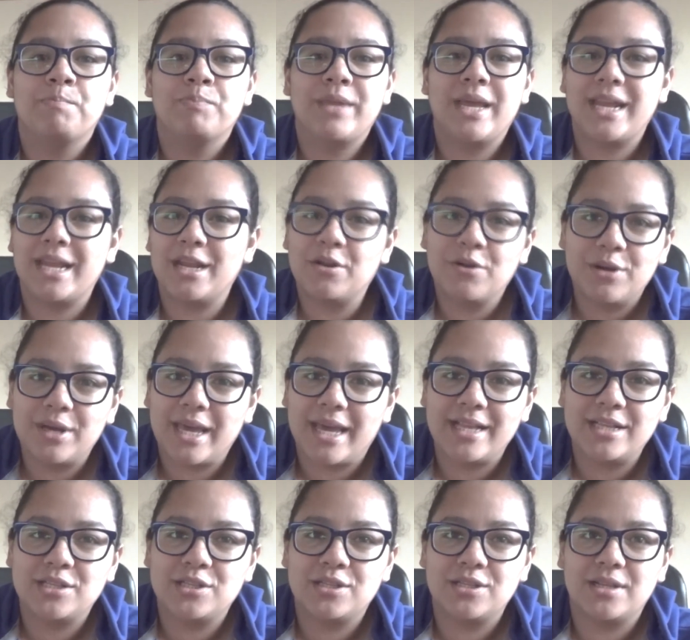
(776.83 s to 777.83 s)
then I don't
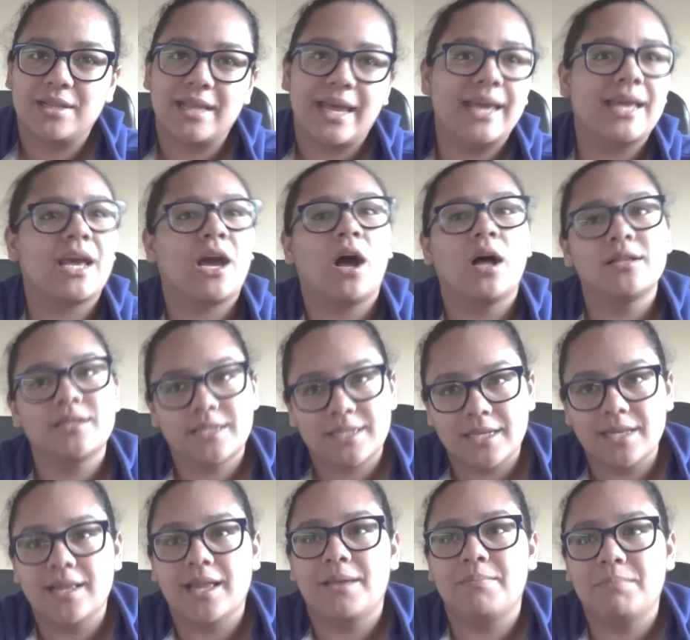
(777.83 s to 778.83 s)
get to, like,
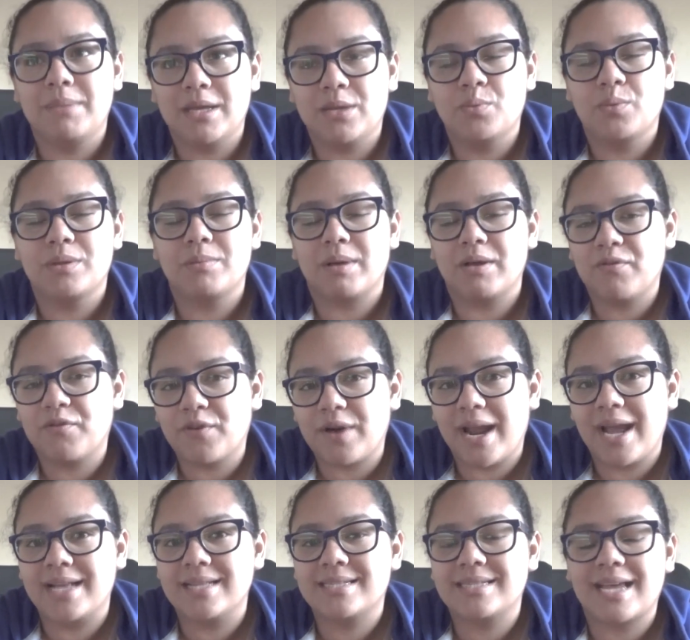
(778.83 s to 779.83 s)
until I meet with my
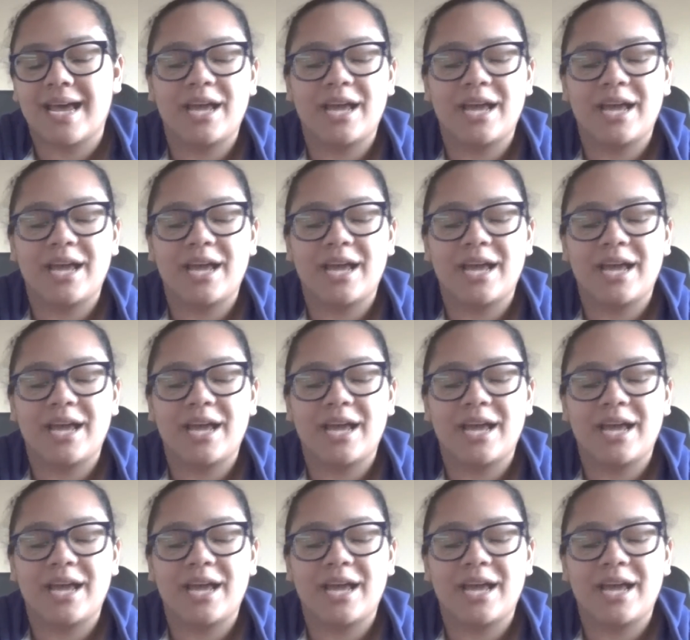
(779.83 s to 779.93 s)
friends,